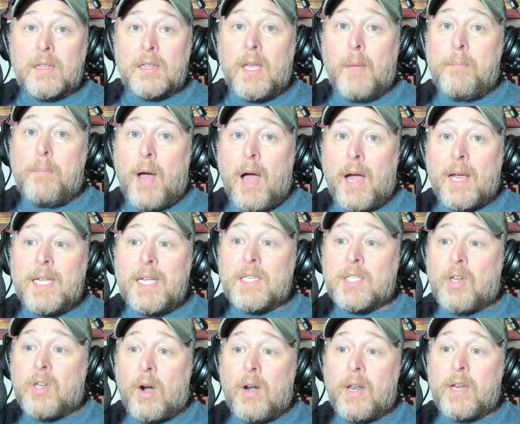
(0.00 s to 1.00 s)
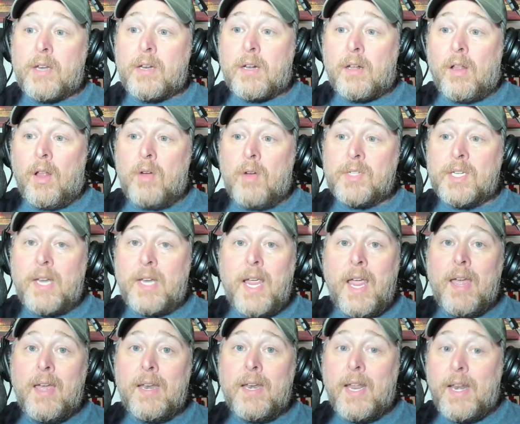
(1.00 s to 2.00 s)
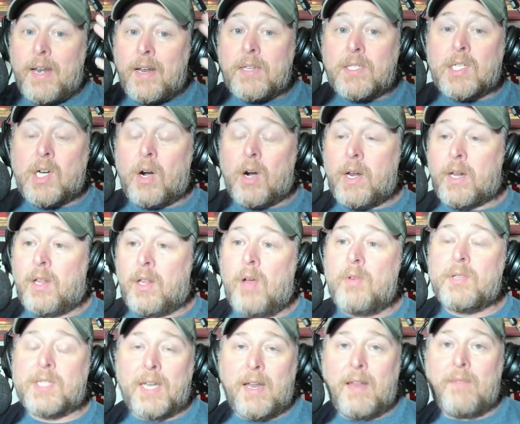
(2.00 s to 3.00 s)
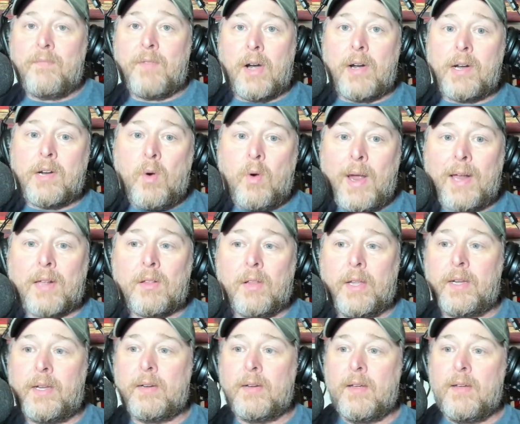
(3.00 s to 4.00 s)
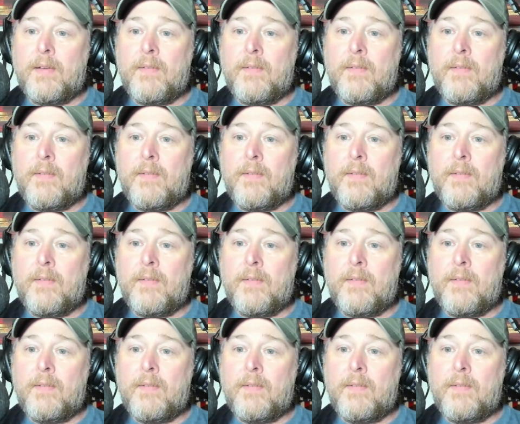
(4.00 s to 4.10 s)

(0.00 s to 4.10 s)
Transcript: the pocket started closing in, and it started closing in very quickly.